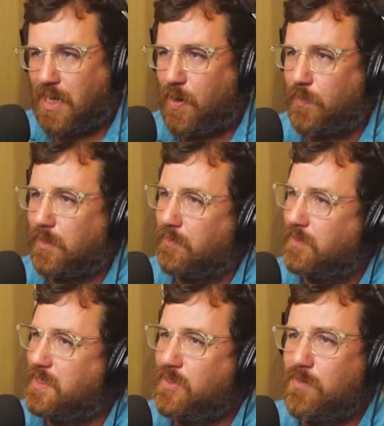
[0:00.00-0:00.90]
I would love
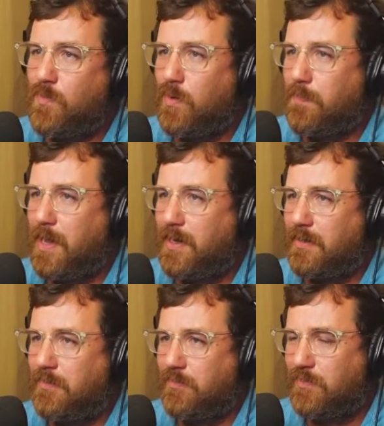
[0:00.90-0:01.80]
to teach you more about it.
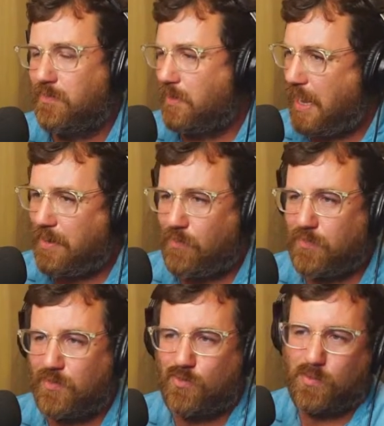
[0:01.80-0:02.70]
I know
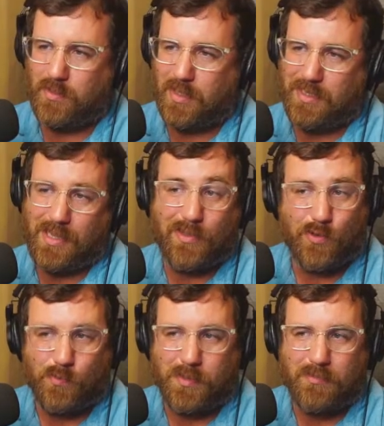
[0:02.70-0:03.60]
this sort of thing a
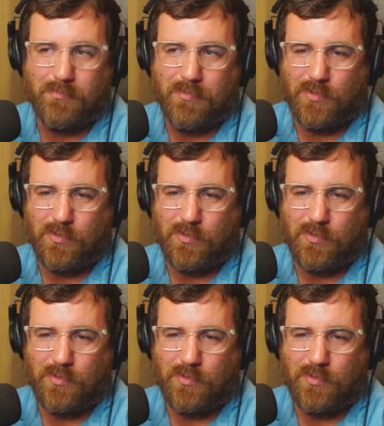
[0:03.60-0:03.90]
little bit,